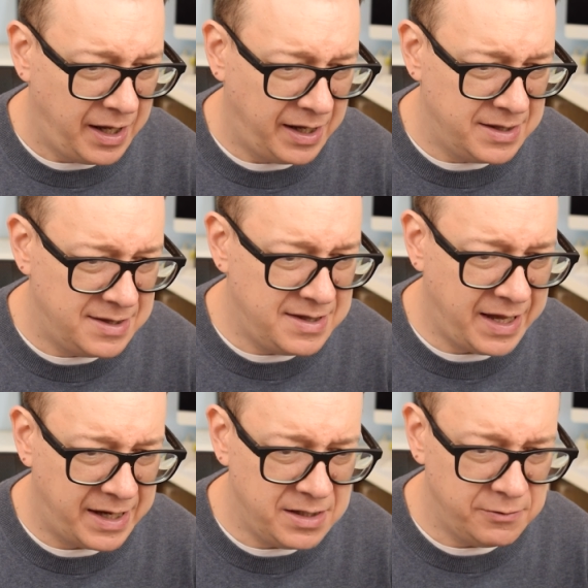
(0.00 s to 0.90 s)
And
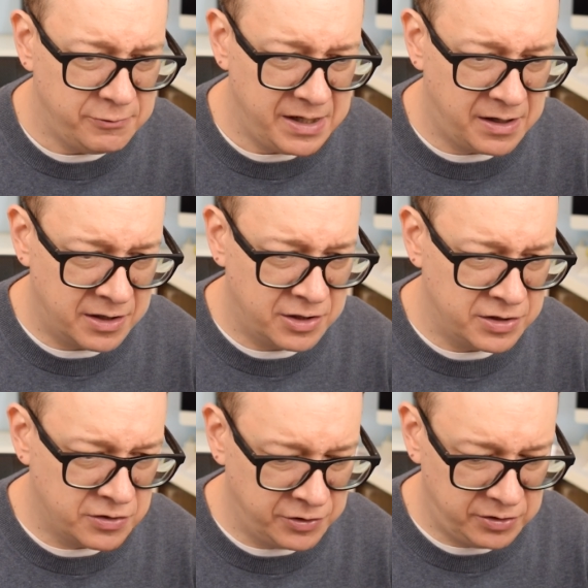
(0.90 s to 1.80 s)
then we are
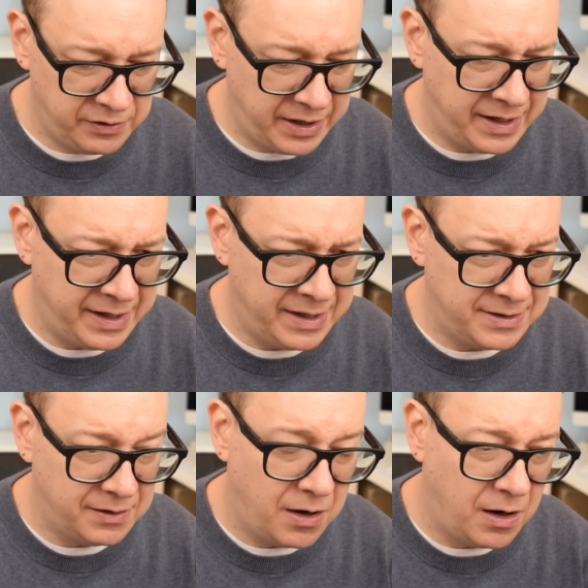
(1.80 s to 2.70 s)
just going to add